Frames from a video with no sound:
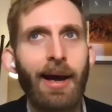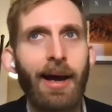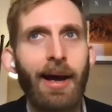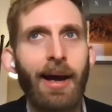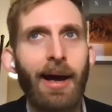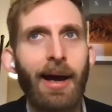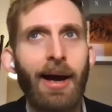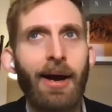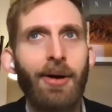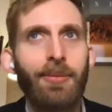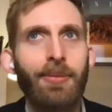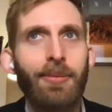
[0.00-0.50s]

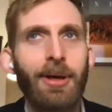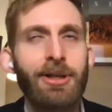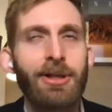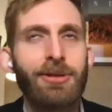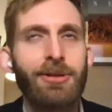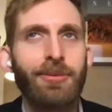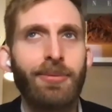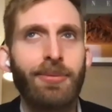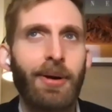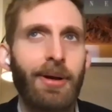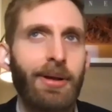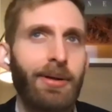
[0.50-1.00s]
how
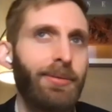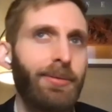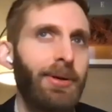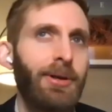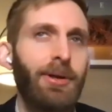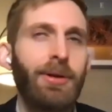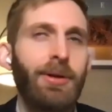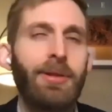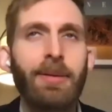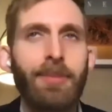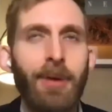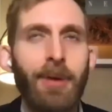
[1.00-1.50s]
much, when
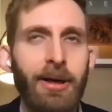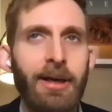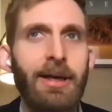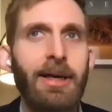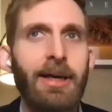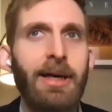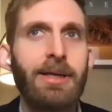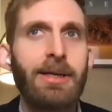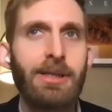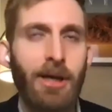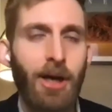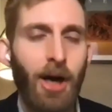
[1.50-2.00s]
you think about it,
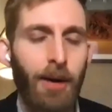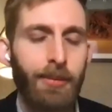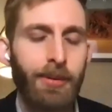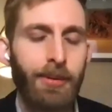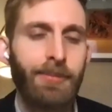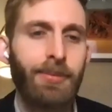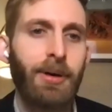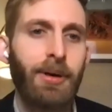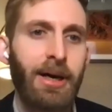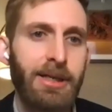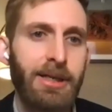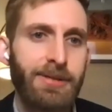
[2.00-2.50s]
is a carbon
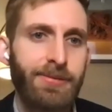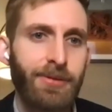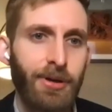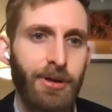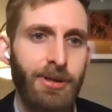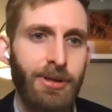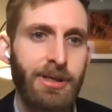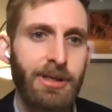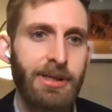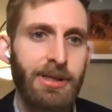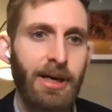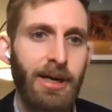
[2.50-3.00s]
price
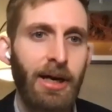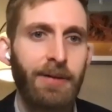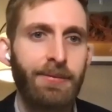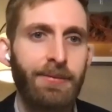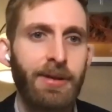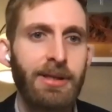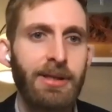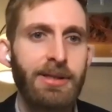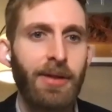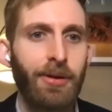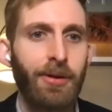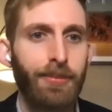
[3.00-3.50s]
versus kind of
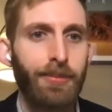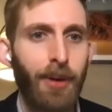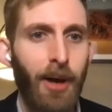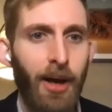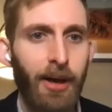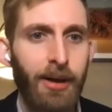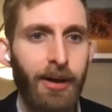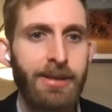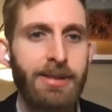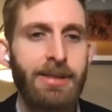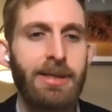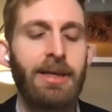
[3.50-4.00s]
these other
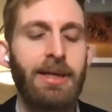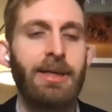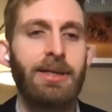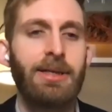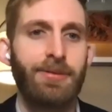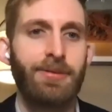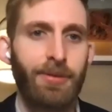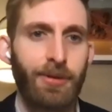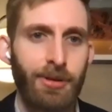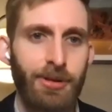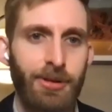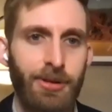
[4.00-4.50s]

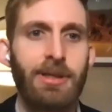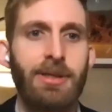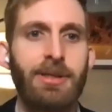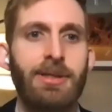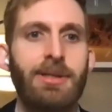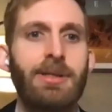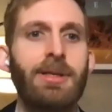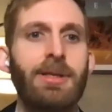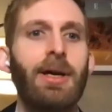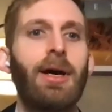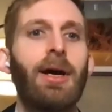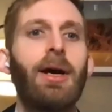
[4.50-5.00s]
policies
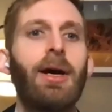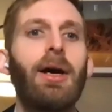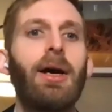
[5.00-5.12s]
versus